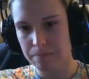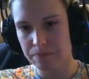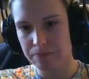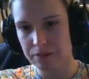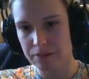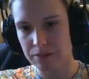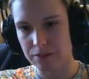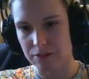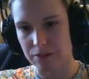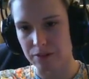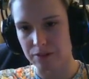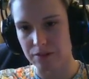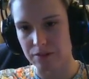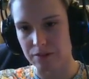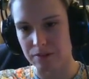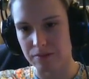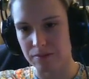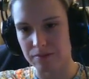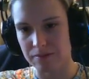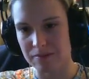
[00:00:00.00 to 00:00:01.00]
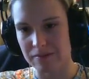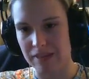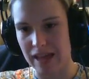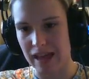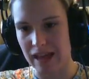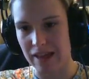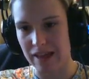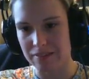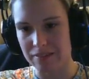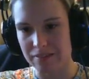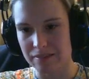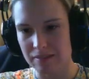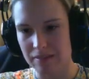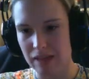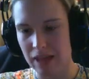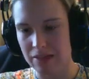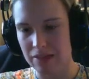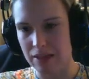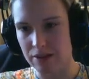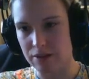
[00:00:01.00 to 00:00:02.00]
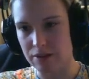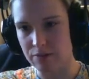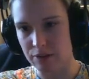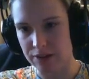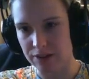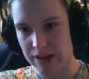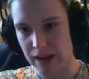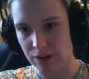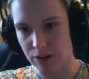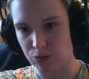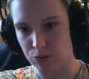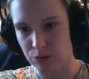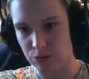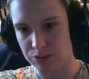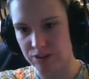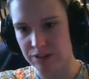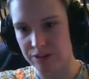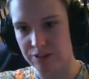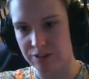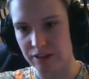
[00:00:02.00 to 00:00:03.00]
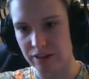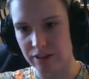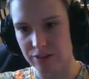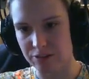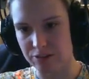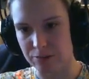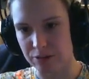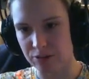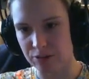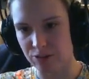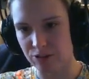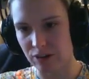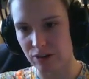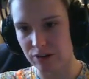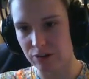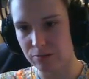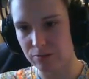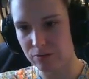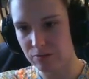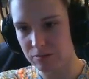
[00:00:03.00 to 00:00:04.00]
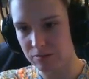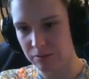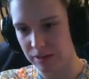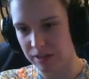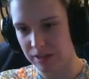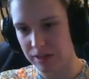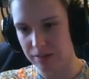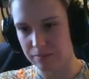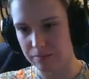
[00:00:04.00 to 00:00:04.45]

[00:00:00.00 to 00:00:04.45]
So yeah, and then you've got an actual D6, which I'll probably